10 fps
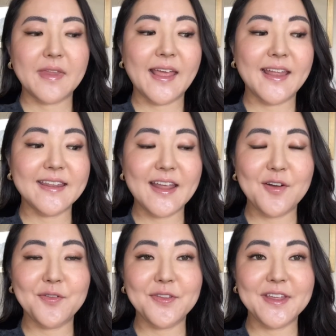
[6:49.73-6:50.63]
And now
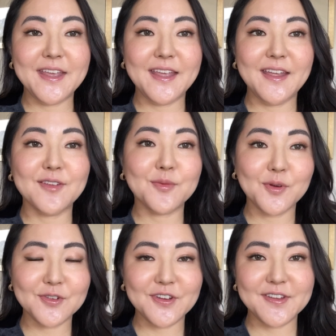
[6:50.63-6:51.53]
for the
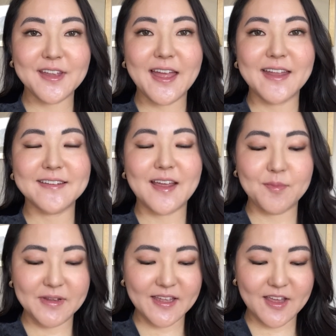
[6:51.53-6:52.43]
swatches and
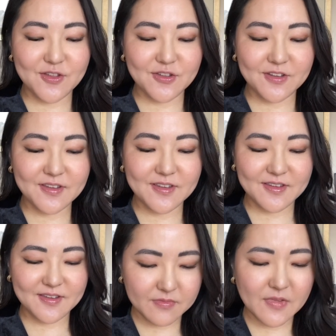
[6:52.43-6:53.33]
application.
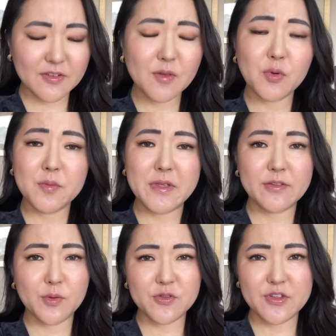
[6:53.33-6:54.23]
There's no point me
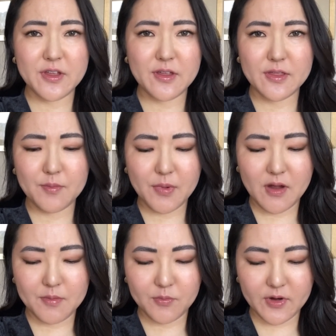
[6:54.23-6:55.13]
swatching the
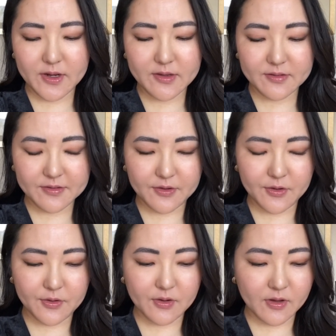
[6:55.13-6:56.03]
balm, right?
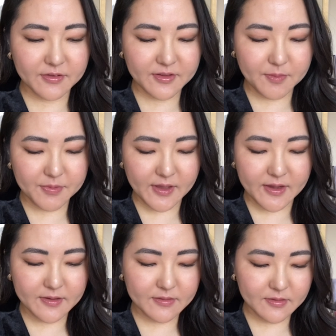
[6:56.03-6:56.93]
So I'll skip
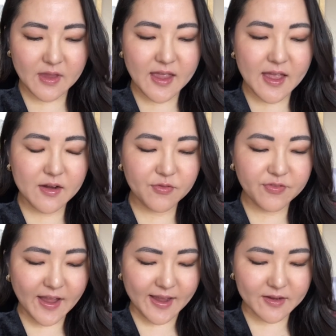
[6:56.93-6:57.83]
that. And in
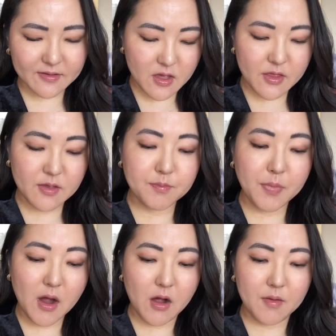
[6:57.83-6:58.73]
fact, the
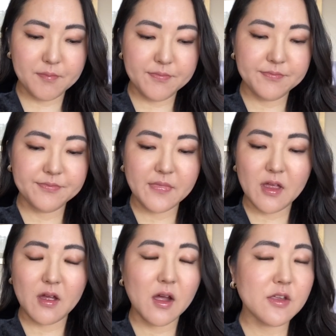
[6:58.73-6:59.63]
balm,
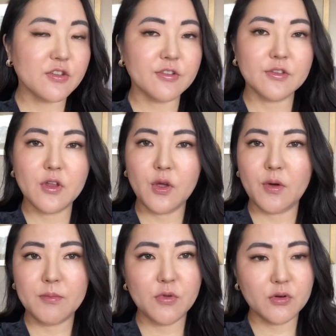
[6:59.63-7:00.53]
I just know
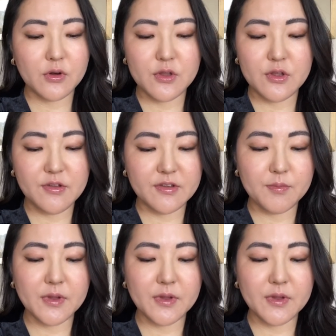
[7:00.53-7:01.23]
I'm not going to use it